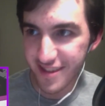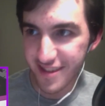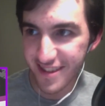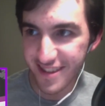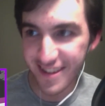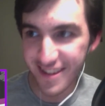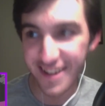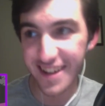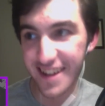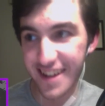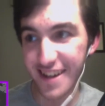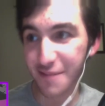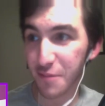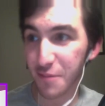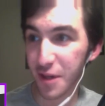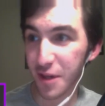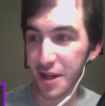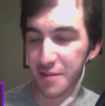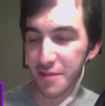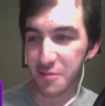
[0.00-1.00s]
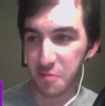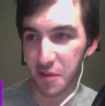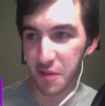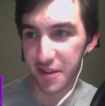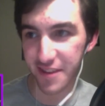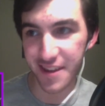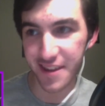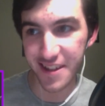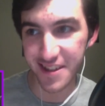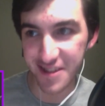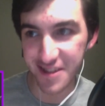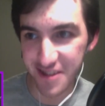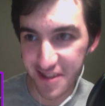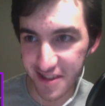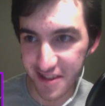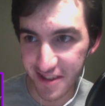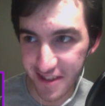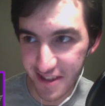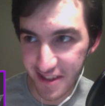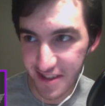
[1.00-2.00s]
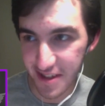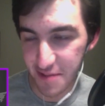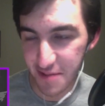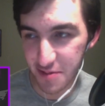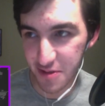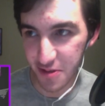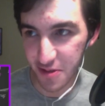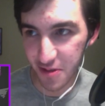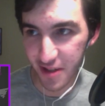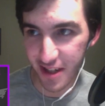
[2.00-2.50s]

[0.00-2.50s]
I'm hyped about this episode,